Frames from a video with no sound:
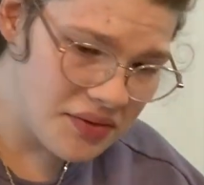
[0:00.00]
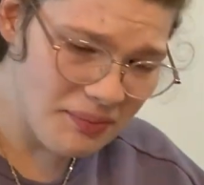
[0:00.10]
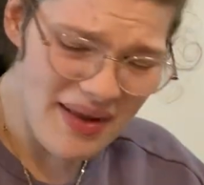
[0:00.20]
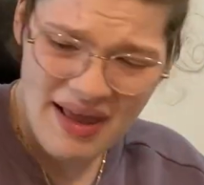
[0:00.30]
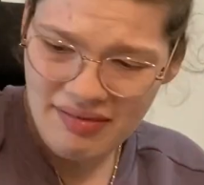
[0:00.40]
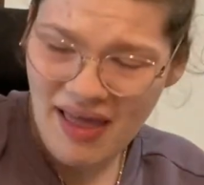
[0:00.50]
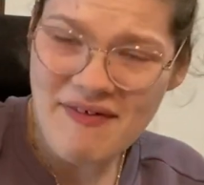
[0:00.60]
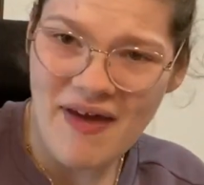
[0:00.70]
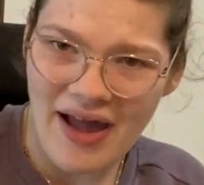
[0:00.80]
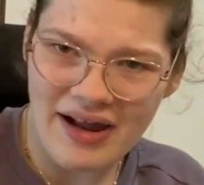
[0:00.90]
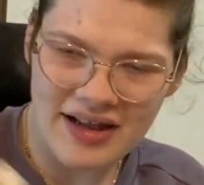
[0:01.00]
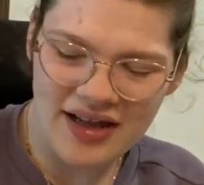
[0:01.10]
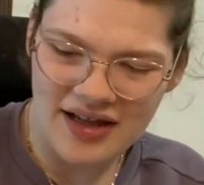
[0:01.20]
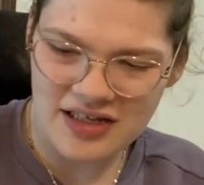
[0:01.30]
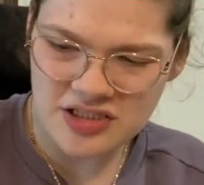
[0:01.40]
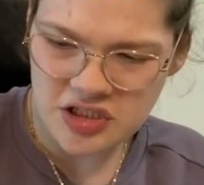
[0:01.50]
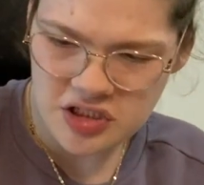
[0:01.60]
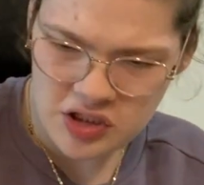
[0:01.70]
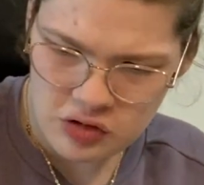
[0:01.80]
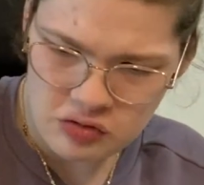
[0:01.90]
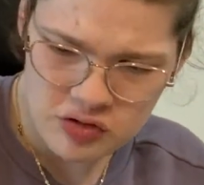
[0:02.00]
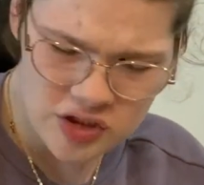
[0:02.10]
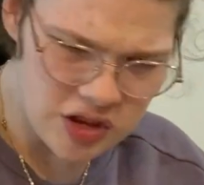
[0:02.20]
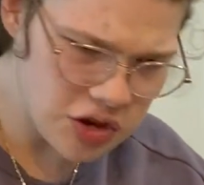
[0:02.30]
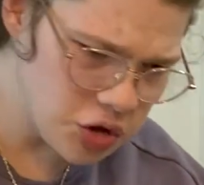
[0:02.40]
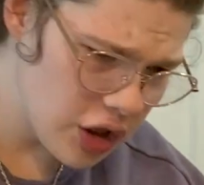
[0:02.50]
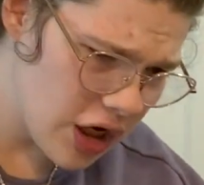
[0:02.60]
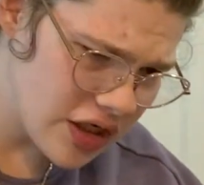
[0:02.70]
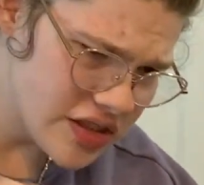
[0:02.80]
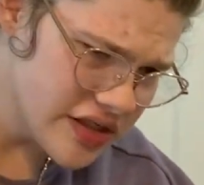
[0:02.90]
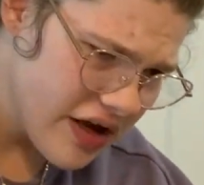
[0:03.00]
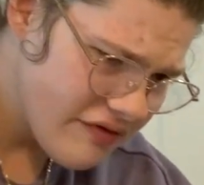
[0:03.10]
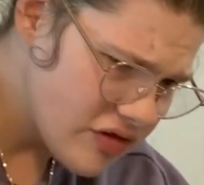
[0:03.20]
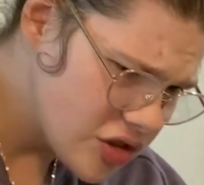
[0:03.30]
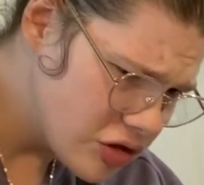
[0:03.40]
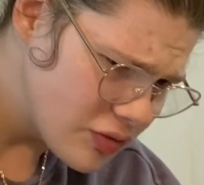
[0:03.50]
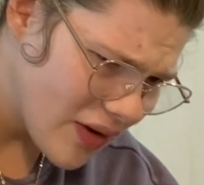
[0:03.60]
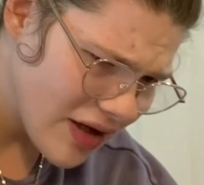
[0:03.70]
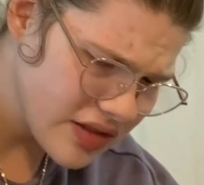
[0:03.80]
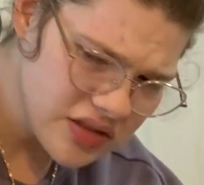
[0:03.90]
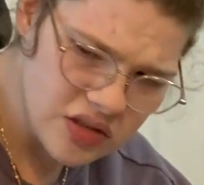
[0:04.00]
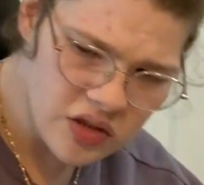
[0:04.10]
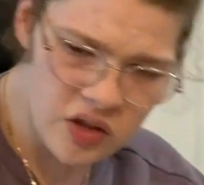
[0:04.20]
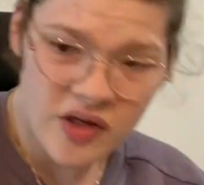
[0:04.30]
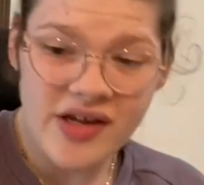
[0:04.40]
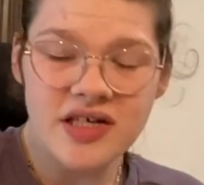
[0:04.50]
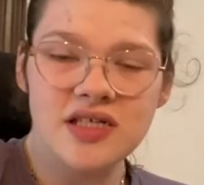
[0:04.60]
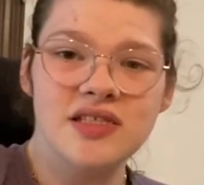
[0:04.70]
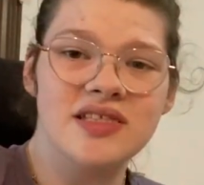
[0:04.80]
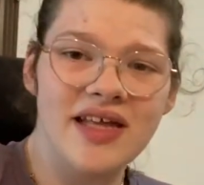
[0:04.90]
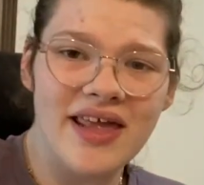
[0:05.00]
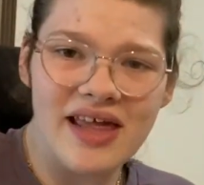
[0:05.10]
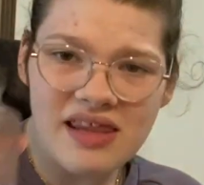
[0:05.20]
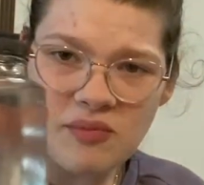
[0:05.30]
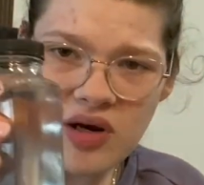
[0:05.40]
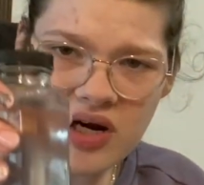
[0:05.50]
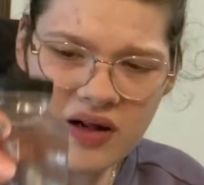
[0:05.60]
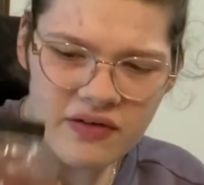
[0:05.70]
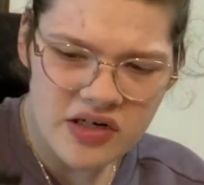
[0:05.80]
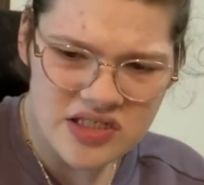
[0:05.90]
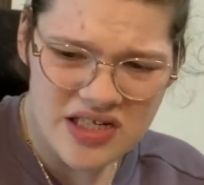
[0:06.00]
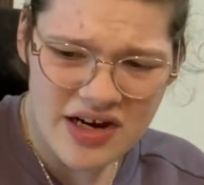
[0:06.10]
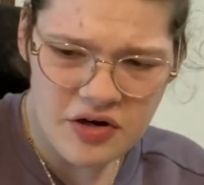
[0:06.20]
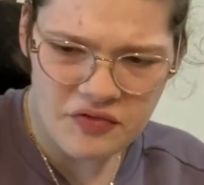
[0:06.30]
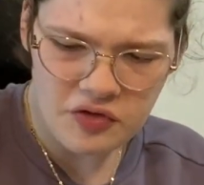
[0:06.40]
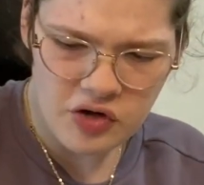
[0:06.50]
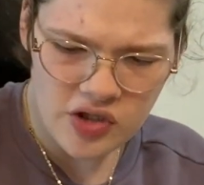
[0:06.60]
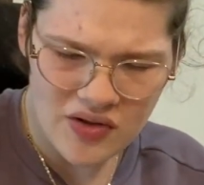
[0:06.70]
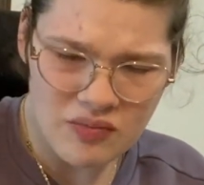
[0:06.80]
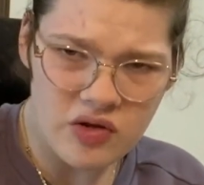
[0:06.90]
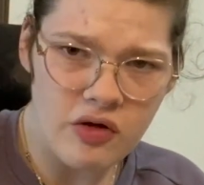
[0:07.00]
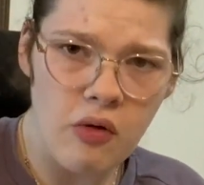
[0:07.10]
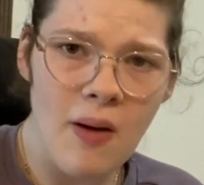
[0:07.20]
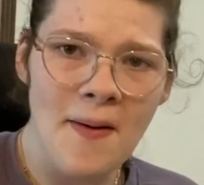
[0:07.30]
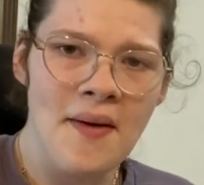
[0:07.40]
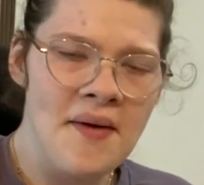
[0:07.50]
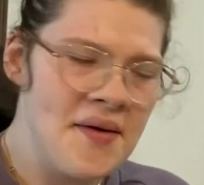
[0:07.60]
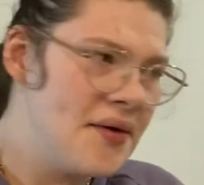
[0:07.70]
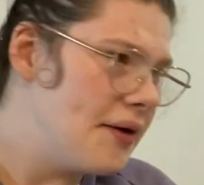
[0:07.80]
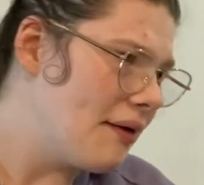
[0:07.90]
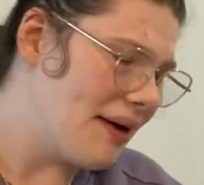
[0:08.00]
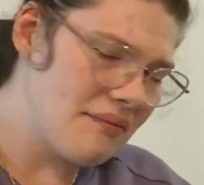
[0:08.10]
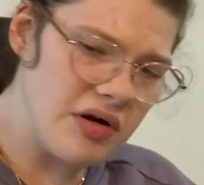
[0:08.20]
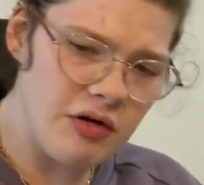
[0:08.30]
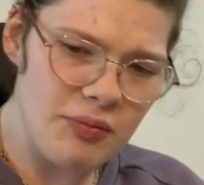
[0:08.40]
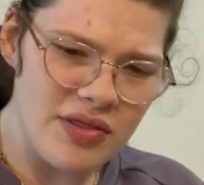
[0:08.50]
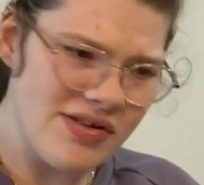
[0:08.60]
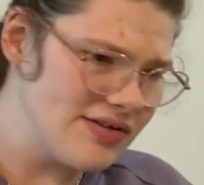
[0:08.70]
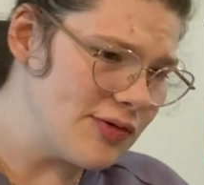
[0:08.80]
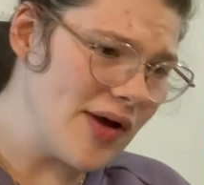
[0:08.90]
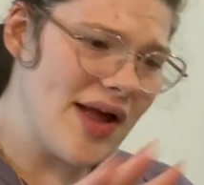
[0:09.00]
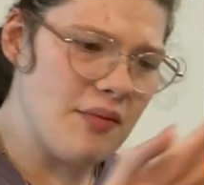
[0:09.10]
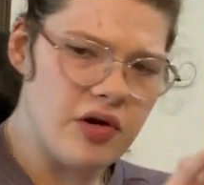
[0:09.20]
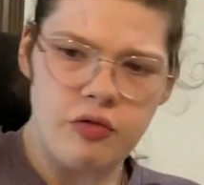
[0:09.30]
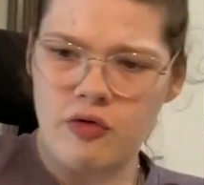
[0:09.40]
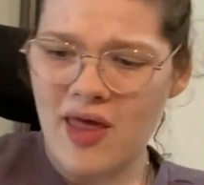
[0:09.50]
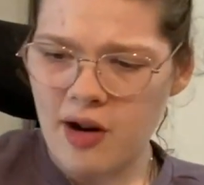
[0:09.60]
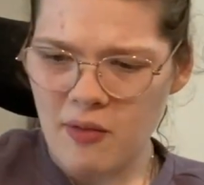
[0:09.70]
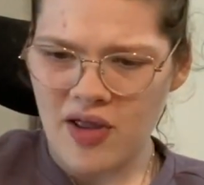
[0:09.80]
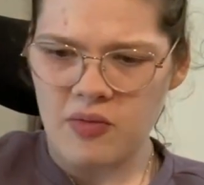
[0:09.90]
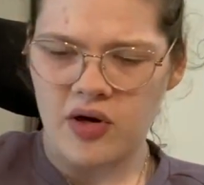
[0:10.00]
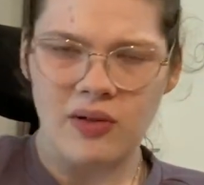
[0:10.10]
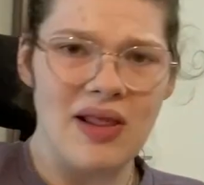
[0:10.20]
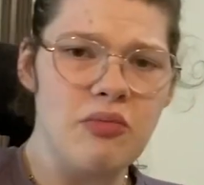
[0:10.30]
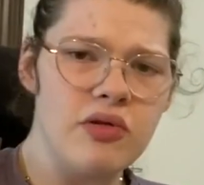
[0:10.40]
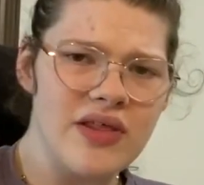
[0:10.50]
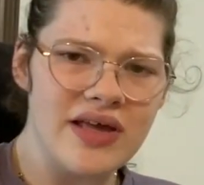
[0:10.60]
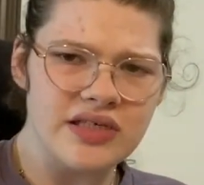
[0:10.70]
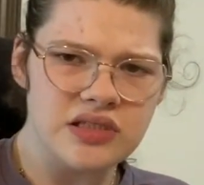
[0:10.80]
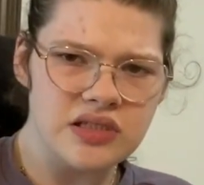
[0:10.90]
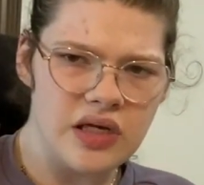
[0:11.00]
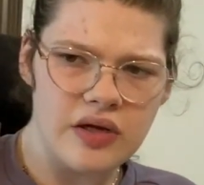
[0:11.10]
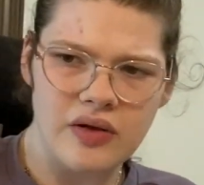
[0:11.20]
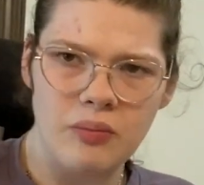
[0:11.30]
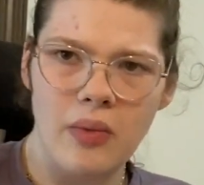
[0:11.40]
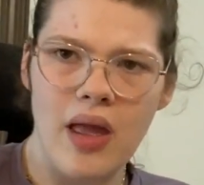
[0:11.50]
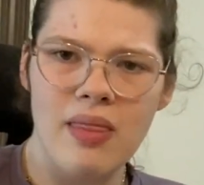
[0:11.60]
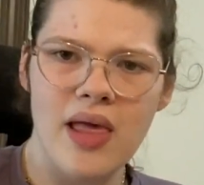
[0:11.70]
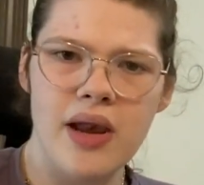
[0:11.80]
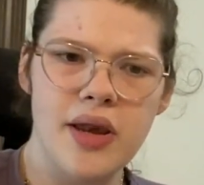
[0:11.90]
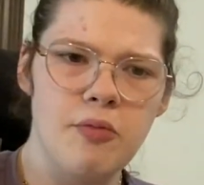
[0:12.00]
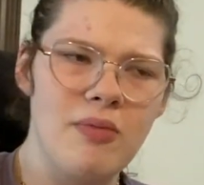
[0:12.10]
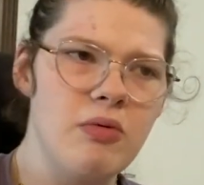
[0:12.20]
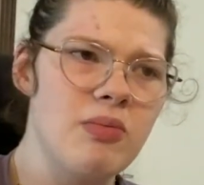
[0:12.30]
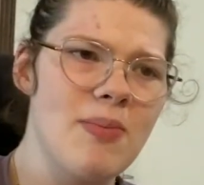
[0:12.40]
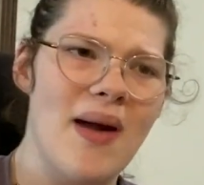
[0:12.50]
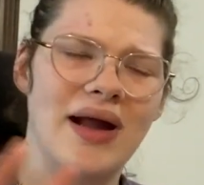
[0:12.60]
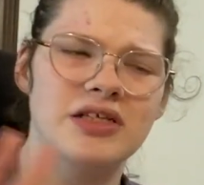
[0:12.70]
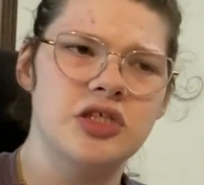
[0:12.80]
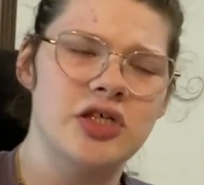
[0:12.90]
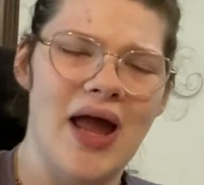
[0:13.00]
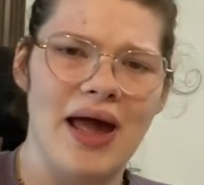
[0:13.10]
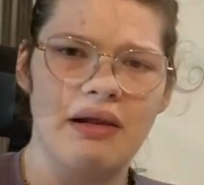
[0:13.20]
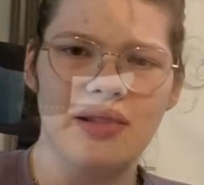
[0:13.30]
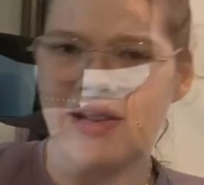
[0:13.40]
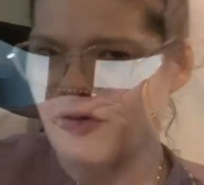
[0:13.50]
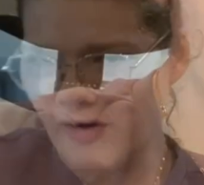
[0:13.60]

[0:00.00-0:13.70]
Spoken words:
yeah, life hack, just use the straws of the juice box to get them in another container if you need them to. Okay, I'm gonna go put these away. I'm gonna throw that away. I'm gonna label this, and then we will be back to chat later. As